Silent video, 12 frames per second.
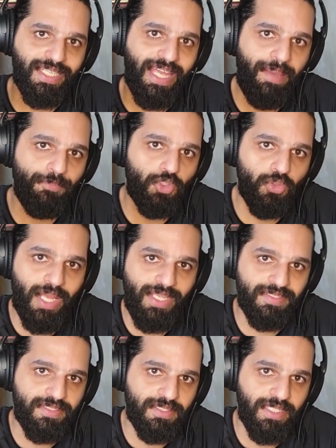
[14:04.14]
came to
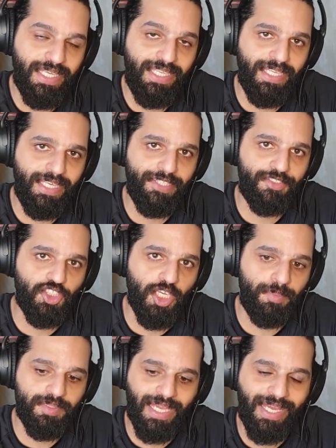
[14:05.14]
rest in
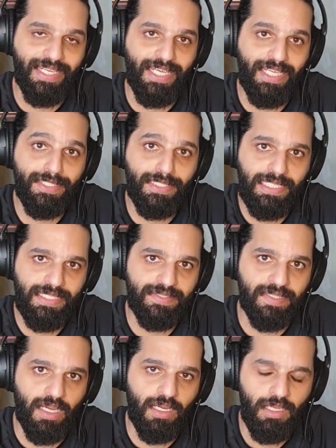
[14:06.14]
Egypt and in
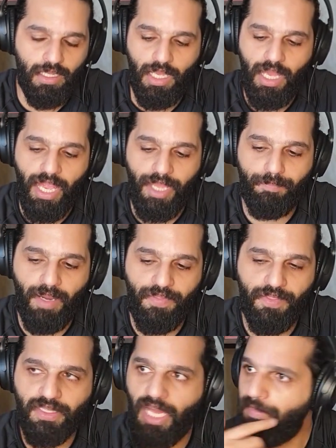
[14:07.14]
Giza, and by
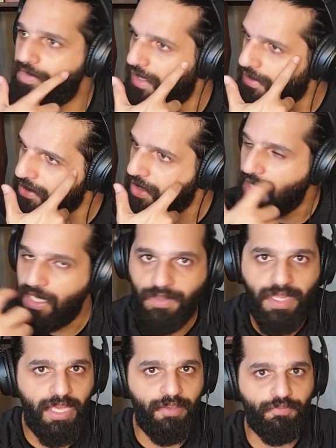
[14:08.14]
the time that
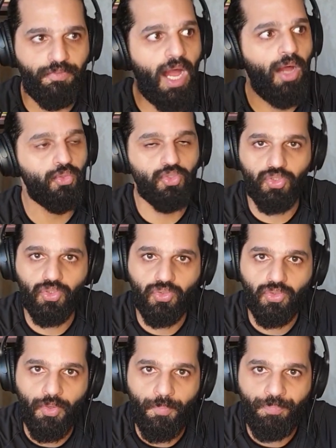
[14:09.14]
they found
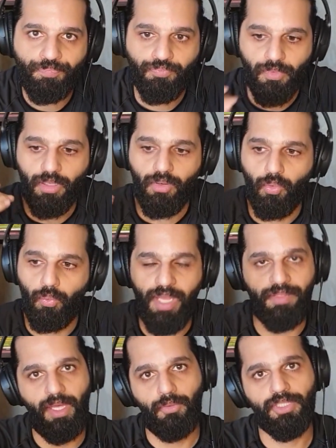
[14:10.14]
where
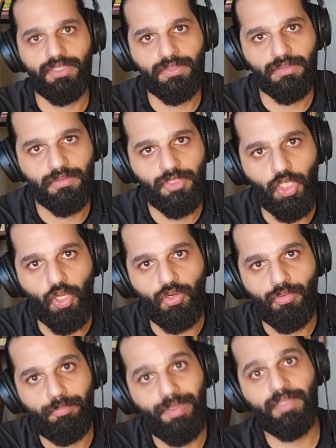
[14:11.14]
they would,
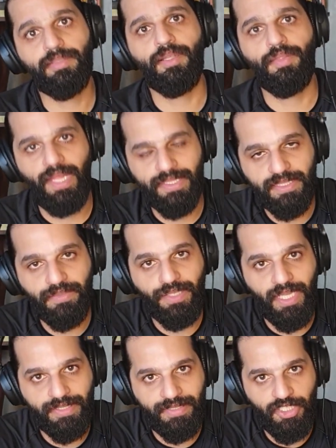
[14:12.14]
build that
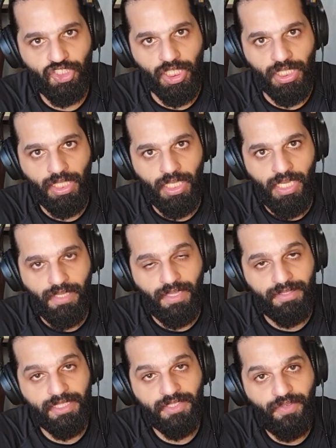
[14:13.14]
civilization,
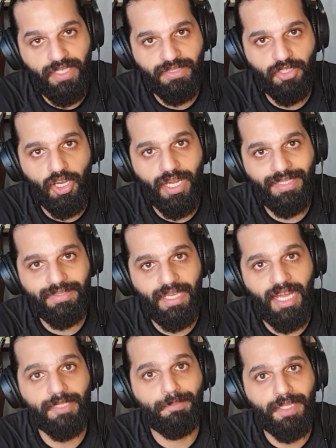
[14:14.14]
that the Sphinx already
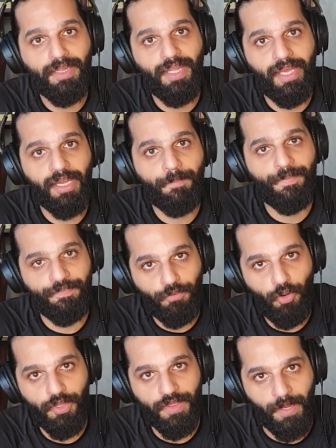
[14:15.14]
had been there
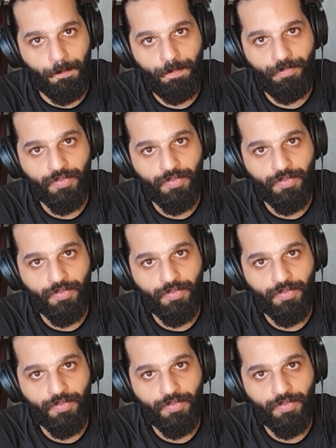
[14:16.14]
before them,